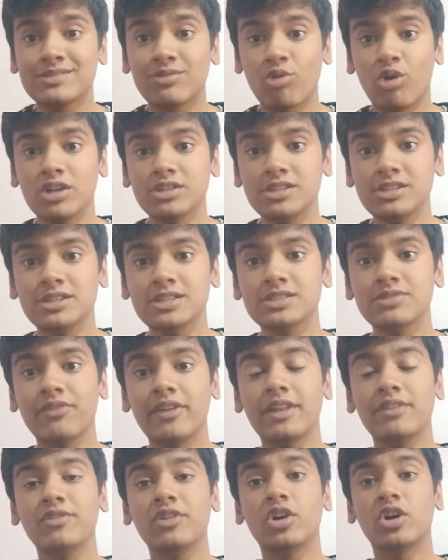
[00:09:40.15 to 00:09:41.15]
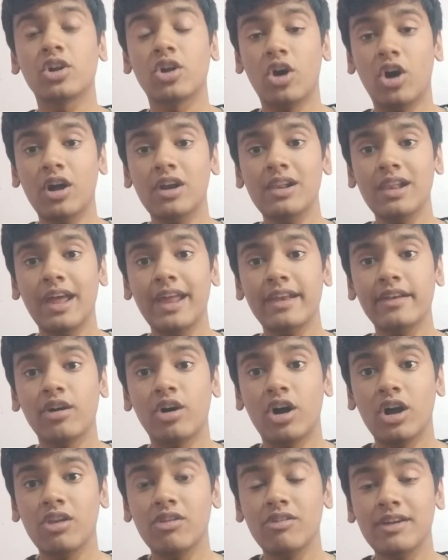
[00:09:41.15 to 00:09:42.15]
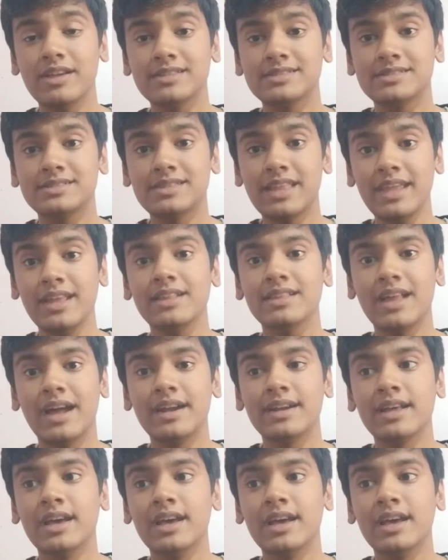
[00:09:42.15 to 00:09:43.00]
watching us when we are online. Always think that